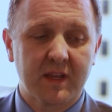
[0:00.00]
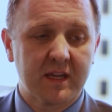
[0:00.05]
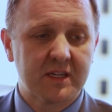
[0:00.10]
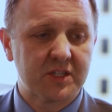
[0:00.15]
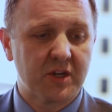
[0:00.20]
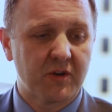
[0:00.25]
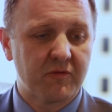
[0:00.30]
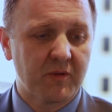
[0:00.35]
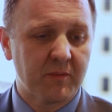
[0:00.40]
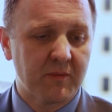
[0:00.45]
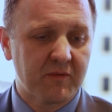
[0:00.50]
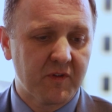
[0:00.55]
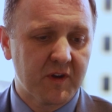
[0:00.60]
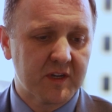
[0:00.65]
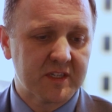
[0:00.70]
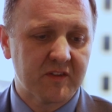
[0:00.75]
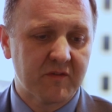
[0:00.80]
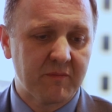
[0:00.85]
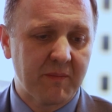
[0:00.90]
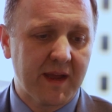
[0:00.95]
So from the
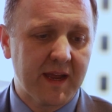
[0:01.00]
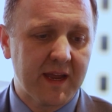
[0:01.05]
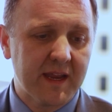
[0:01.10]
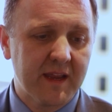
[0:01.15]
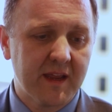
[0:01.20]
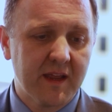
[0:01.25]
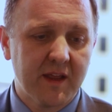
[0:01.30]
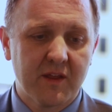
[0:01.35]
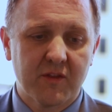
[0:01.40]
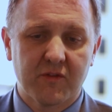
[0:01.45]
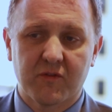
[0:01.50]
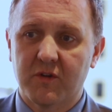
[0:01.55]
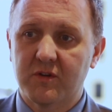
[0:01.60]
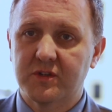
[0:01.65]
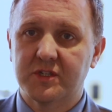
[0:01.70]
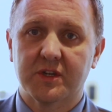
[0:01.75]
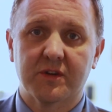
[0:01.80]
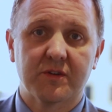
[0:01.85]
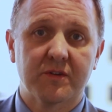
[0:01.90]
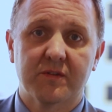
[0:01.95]
1st of May through
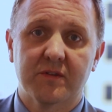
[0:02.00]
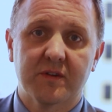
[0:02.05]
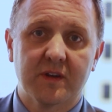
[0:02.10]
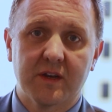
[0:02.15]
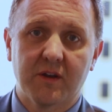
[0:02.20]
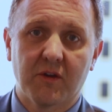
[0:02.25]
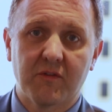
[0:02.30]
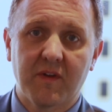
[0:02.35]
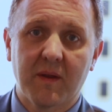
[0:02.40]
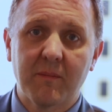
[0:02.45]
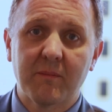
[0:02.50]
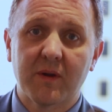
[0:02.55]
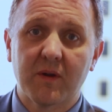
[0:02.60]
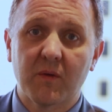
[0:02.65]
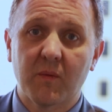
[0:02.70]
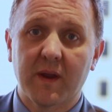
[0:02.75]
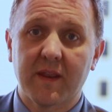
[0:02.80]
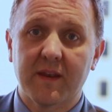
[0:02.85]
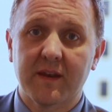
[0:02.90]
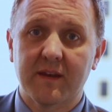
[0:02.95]
to November,
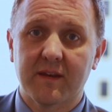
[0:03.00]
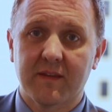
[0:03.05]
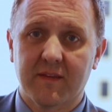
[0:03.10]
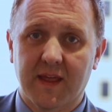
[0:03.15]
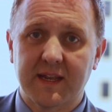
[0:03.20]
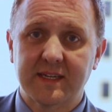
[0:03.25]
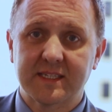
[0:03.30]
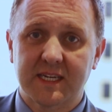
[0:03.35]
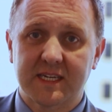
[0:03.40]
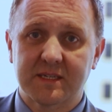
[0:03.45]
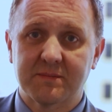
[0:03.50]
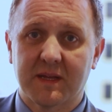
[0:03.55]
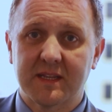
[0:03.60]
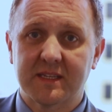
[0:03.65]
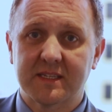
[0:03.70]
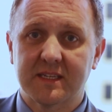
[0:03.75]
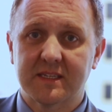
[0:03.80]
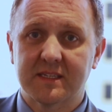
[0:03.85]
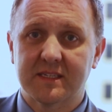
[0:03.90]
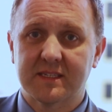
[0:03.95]
when that 6
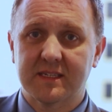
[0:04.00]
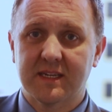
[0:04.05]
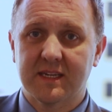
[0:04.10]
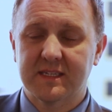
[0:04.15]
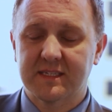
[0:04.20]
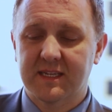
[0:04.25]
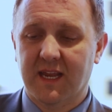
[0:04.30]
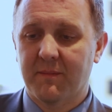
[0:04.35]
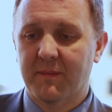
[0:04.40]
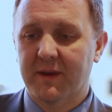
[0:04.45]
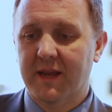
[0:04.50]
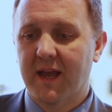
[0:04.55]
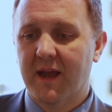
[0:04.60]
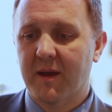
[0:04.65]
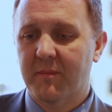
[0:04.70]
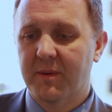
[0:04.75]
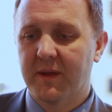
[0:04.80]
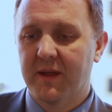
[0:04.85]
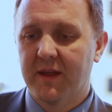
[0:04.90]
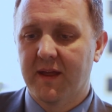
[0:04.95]
months is coming
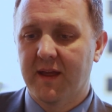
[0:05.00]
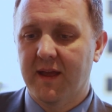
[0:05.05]
up,